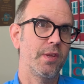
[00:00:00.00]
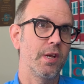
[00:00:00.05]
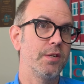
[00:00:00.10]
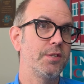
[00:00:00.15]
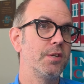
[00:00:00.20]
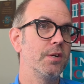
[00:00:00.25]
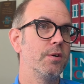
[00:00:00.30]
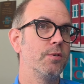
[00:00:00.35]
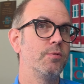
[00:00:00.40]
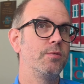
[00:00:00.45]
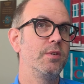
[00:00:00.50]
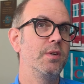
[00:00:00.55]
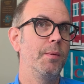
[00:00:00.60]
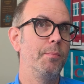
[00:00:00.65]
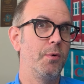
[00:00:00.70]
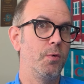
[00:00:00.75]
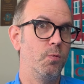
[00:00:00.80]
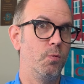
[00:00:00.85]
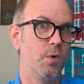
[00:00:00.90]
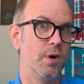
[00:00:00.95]
So
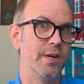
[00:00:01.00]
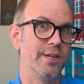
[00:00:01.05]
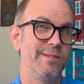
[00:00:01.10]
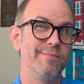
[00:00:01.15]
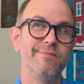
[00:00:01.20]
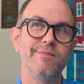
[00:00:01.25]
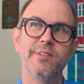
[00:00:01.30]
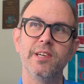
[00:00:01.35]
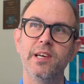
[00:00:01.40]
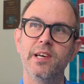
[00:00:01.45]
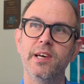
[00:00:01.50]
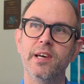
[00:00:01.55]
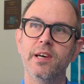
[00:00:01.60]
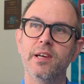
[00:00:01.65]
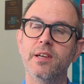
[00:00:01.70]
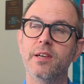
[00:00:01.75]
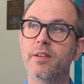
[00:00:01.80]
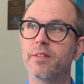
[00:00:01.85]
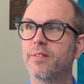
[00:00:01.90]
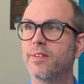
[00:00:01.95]
number one,
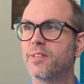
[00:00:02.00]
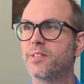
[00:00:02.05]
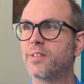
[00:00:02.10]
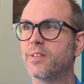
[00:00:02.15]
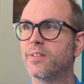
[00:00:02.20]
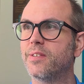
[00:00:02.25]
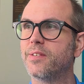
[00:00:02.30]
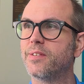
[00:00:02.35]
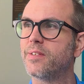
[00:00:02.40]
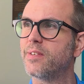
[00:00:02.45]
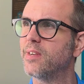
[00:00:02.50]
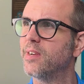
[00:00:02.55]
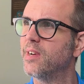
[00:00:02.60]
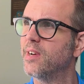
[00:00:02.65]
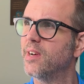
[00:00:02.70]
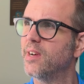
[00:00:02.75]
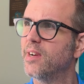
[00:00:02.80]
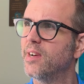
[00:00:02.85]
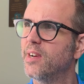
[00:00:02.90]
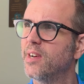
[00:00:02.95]
and this is
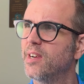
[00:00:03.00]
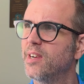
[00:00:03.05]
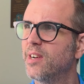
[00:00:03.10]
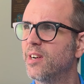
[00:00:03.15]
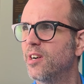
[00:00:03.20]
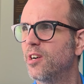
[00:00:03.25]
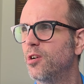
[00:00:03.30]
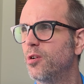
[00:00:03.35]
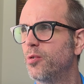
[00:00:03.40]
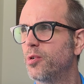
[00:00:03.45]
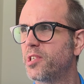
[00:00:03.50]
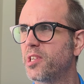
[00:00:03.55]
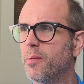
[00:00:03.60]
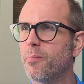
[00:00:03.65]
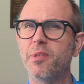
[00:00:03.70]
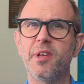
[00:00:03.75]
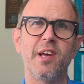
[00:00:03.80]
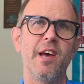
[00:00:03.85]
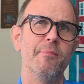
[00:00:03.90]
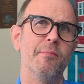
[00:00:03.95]

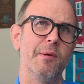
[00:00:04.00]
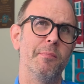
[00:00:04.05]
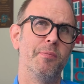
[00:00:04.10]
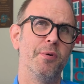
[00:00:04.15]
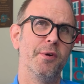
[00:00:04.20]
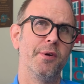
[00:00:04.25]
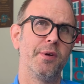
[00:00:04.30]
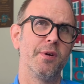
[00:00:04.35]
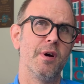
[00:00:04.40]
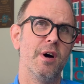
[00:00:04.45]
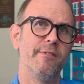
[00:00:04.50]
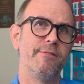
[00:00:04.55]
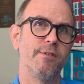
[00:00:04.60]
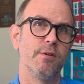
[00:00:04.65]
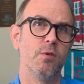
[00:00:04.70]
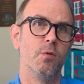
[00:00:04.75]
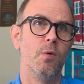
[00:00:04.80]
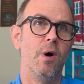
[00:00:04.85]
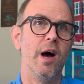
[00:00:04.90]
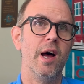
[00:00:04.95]
something I've been putting off
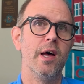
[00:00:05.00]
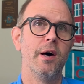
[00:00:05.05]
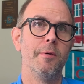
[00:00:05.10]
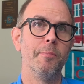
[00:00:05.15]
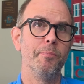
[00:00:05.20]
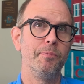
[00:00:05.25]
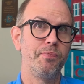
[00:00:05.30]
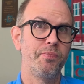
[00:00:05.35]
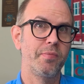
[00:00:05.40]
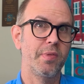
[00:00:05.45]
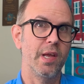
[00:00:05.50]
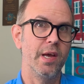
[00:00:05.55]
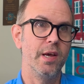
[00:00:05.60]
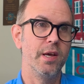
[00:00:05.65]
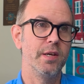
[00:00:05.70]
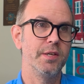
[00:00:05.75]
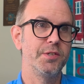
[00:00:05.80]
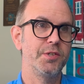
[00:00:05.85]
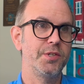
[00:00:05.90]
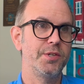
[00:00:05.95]
for a while,
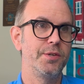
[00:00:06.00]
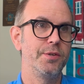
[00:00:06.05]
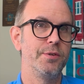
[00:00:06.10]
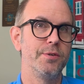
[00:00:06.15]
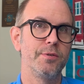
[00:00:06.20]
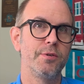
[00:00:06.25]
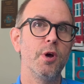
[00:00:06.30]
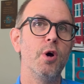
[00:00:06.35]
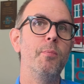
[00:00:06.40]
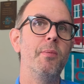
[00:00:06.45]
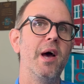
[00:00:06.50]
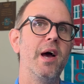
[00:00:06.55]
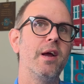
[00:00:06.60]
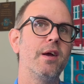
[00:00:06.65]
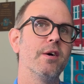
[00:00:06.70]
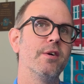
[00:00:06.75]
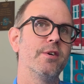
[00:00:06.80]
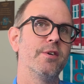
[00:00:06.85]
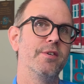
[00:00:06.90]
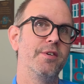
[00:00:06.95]
is to go
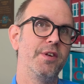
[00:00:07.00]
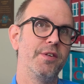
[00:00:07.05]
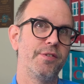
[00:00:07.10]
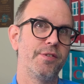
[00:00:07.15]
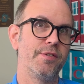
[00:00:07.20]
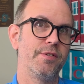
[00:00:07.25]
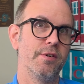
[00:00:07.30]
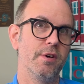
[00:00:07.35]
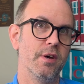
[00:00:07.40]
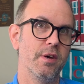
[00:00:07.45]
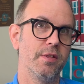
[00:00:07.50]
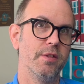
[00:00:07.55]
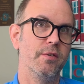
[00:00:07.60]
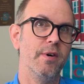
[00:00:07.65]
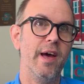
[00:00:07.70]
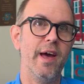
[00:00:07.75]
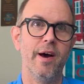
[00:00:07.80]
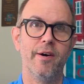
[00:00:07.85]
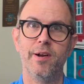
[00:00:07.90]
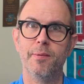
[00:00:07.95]
back underneath the
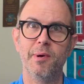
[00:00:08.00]
layout.